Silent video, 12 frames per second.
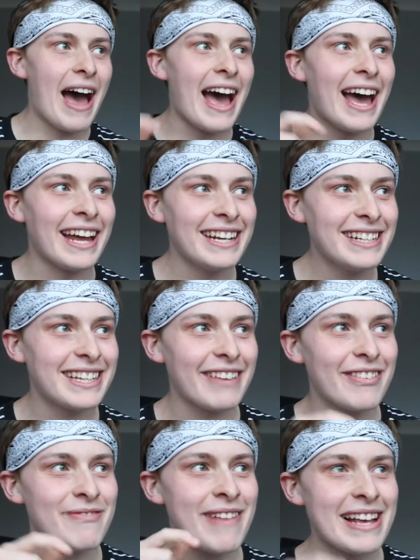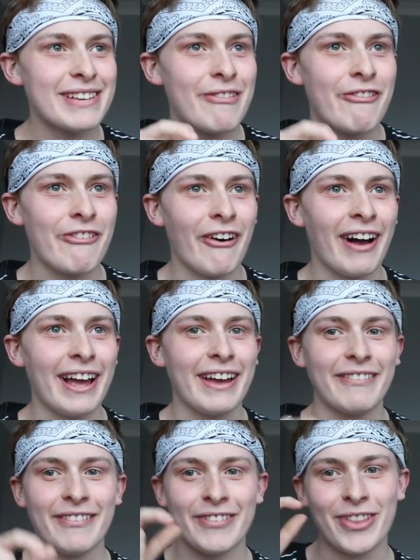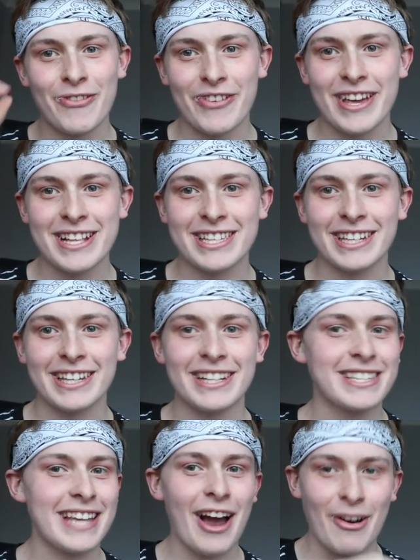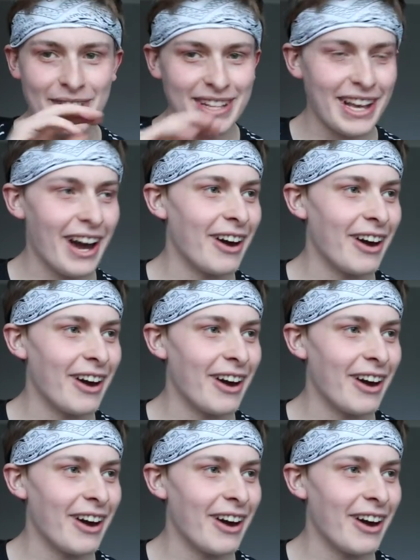band have a massive fight with the theatre kids. That would be, oh,